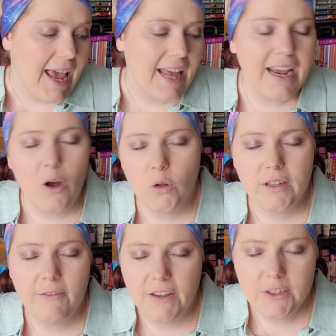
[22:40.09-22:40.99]
And I
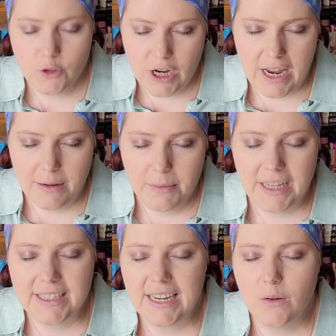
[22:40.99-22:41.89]
only finished it
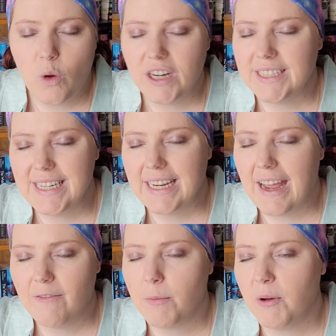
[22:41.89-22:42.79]
because I didn't want to
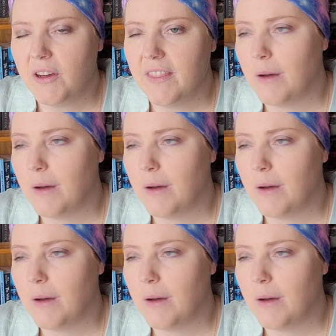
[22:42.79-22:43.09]
DNF a book